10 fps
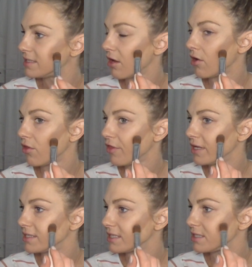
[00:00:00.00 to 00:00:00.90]
all
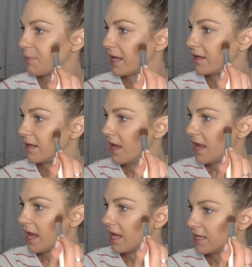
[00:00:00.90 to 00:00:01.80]
things expanded,
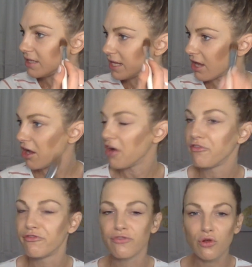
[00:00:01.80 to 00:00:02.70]
and like a
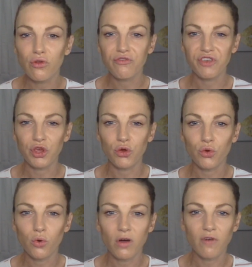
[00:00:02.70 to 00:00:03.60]
full
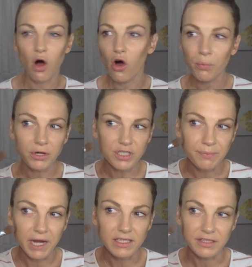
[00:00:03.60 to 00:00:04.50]
view of all
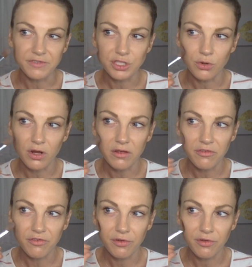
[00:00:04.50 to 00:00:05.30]
perspectives, sort of.